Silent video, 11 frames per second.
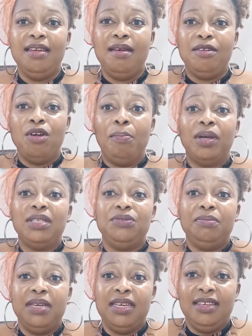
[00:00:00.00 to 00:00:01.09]
your body will
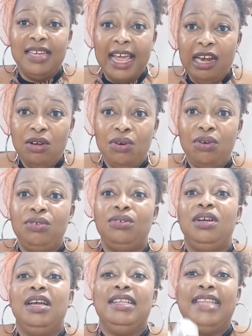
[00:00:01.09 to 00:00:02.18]
be yellow,
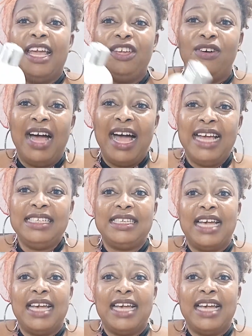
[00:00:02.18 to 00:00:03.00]
then your hands